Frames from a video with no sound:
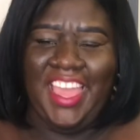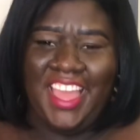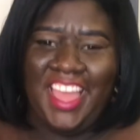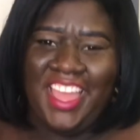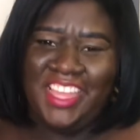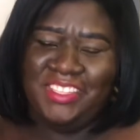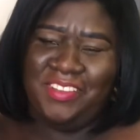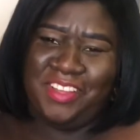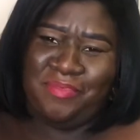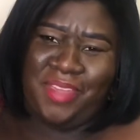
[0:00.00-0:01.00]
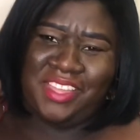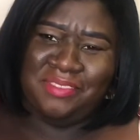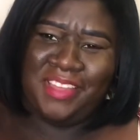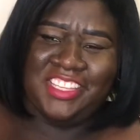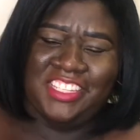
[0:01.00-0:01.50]
guys, welcome back
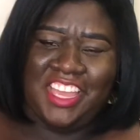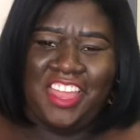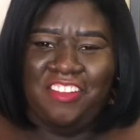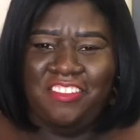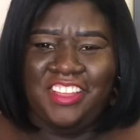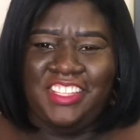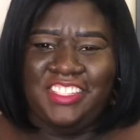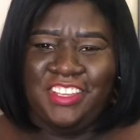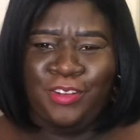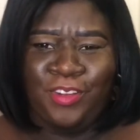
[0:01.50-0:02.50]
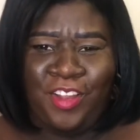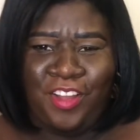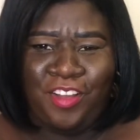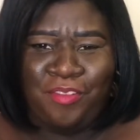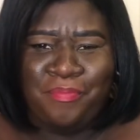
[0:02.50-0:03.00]
to my channel. It's your
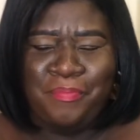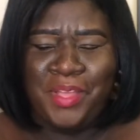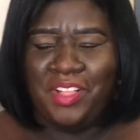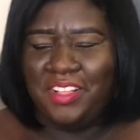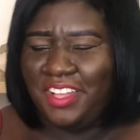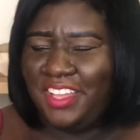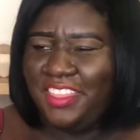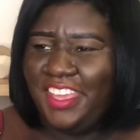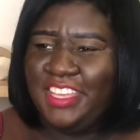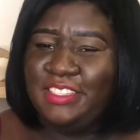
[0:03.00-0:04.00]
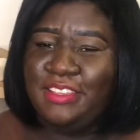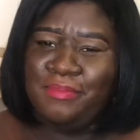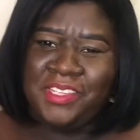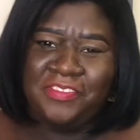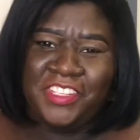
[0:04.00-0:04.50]
girl Milka. Thank you so
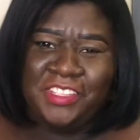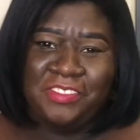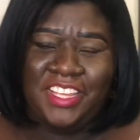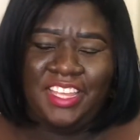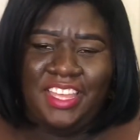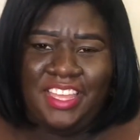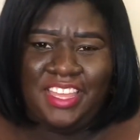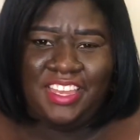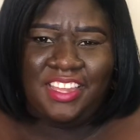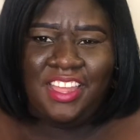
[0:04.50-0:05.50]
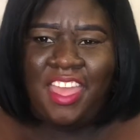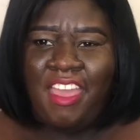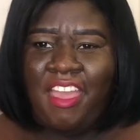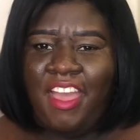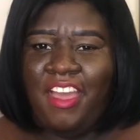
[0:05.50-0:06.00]
much for tuning in.
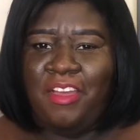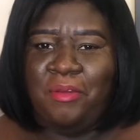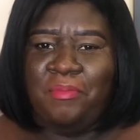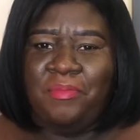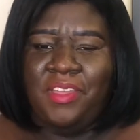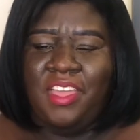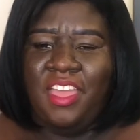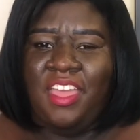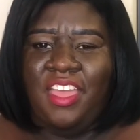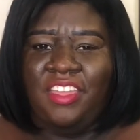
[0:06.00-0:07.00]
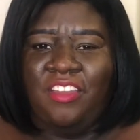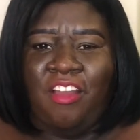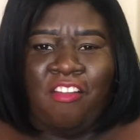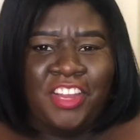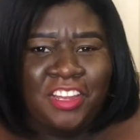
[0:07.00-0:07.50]
Um, you
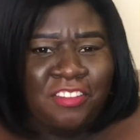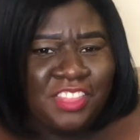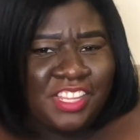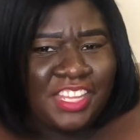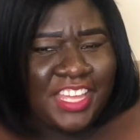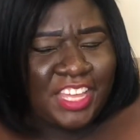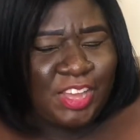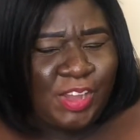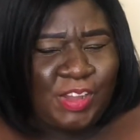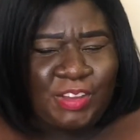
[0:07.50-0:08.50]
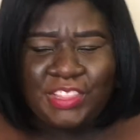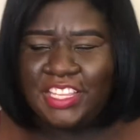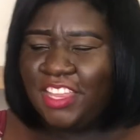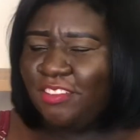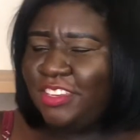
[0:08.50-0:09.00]
already know the lingo,
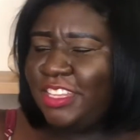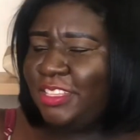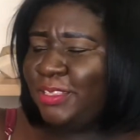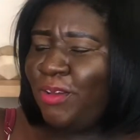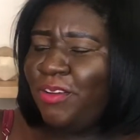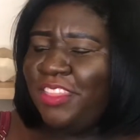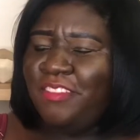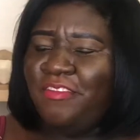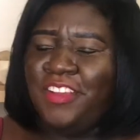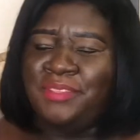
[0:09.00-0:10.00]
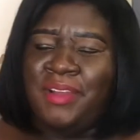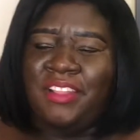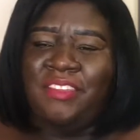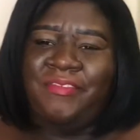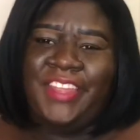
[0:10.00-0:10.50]
the little disco in the first
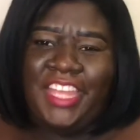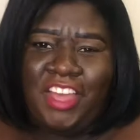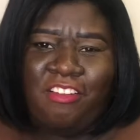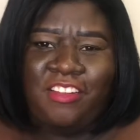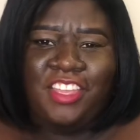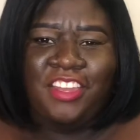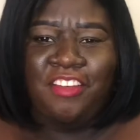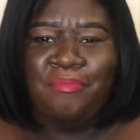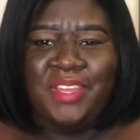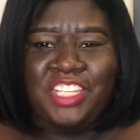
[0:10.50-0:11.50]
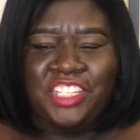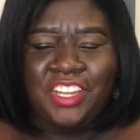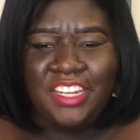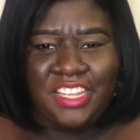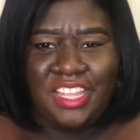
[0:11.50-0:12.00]
part of the video. You know, be
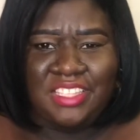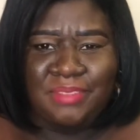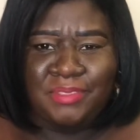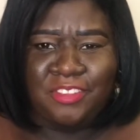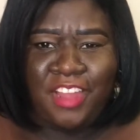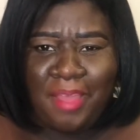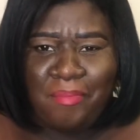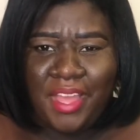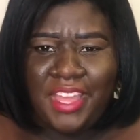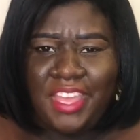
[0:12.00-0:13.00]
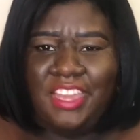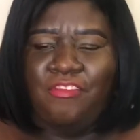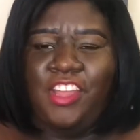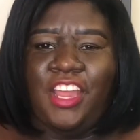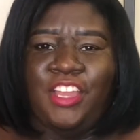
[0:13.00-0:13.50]
sure to hit that subscribe button.
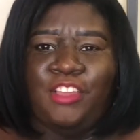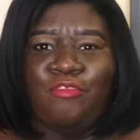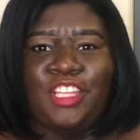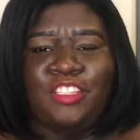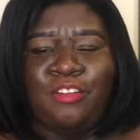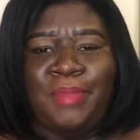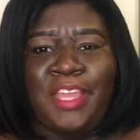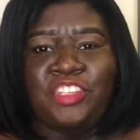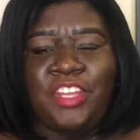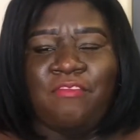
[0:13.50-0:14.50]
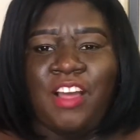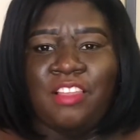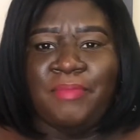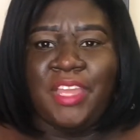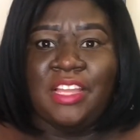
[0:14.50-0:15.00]
If you're not doing so, make sure you're
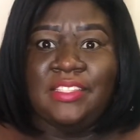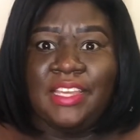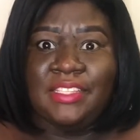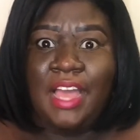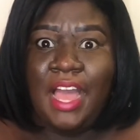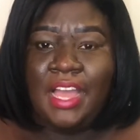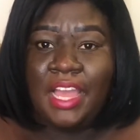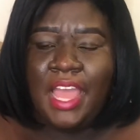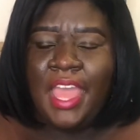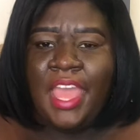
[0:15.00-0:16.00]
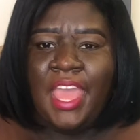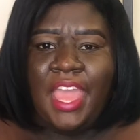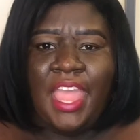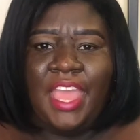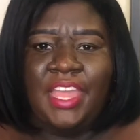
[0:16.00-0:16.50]
following me on TikTok
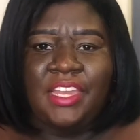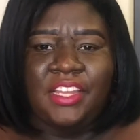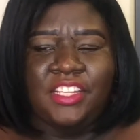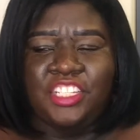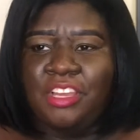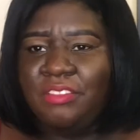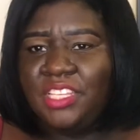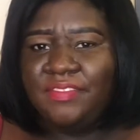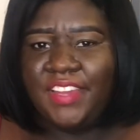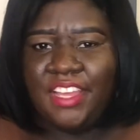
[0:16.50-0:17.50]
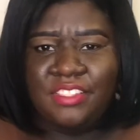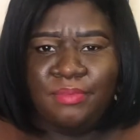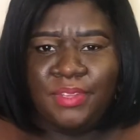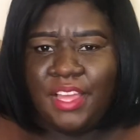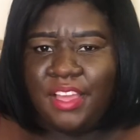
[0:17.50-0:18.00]
and show this video
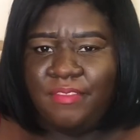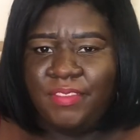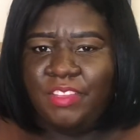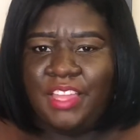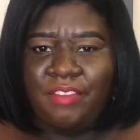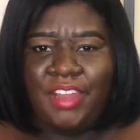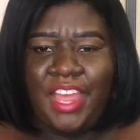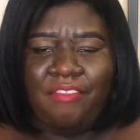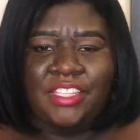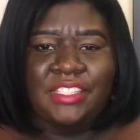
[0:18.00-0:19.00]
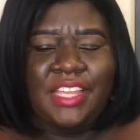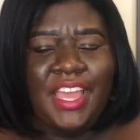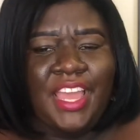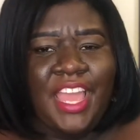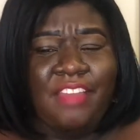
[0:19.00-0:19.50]
some love. If you like what I have to
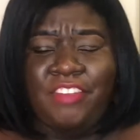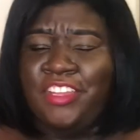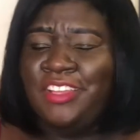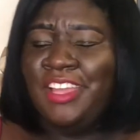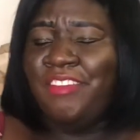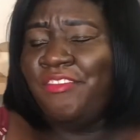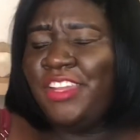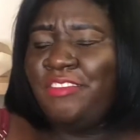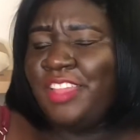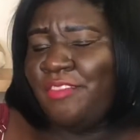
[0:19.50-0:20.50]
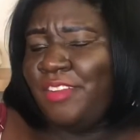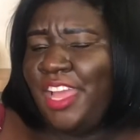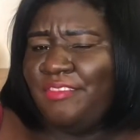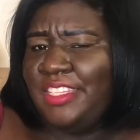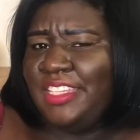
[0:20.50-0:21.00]
say, if you even if you don't like what I
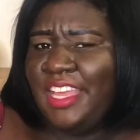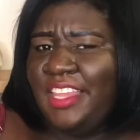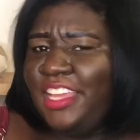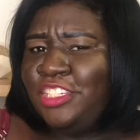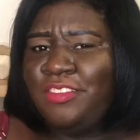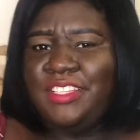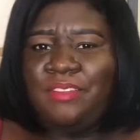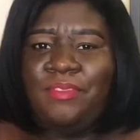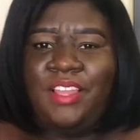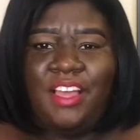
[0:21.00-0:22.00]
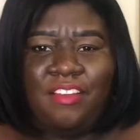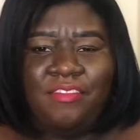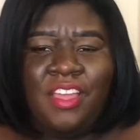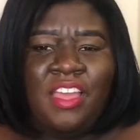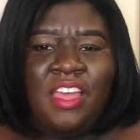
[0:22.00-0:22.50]
have to say, like show us some
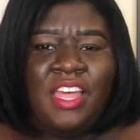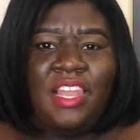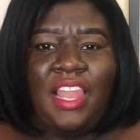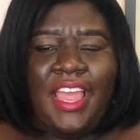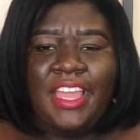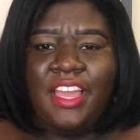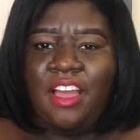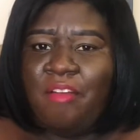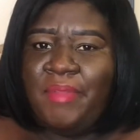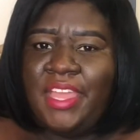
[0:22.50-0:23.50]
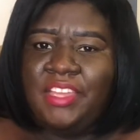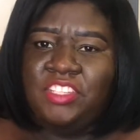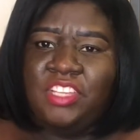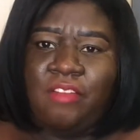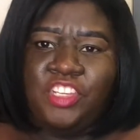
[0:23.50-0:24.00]
love. Like, comment, and
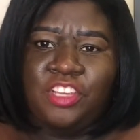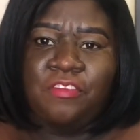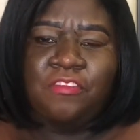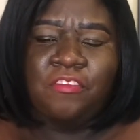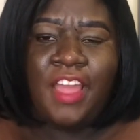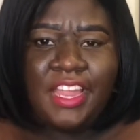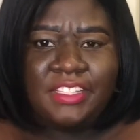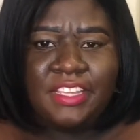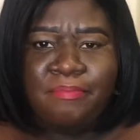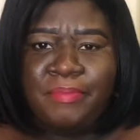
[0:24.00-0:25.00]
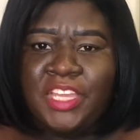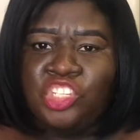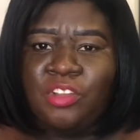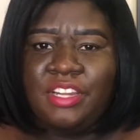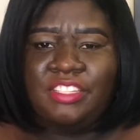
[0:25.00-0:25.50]
share with your friends, and be
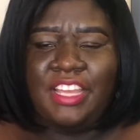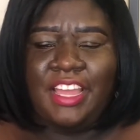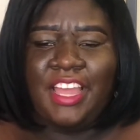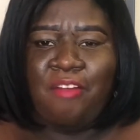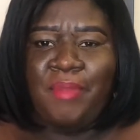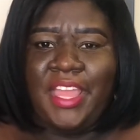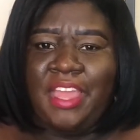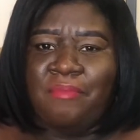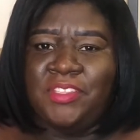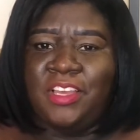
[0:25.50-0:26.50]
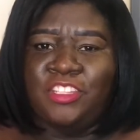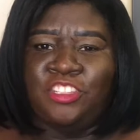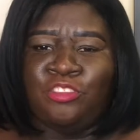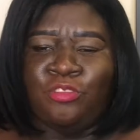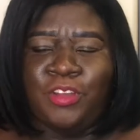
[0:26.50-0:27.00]
sure to check out my Amazon
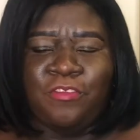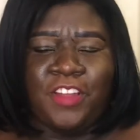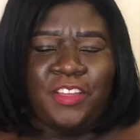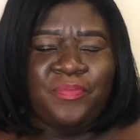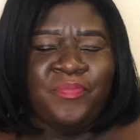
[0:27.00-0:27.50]
storefront.